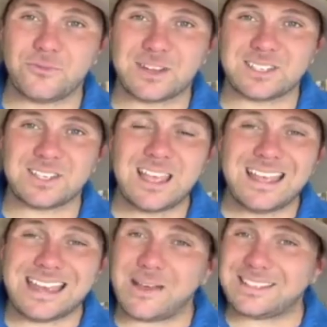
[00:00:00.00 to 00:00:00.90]
risk.
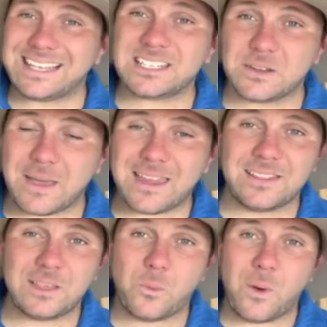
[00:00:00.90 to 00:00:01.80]
Now, it's
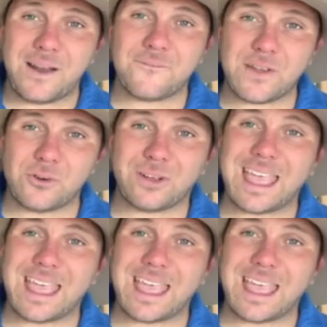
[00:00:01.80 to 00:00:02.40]
estimated that one feral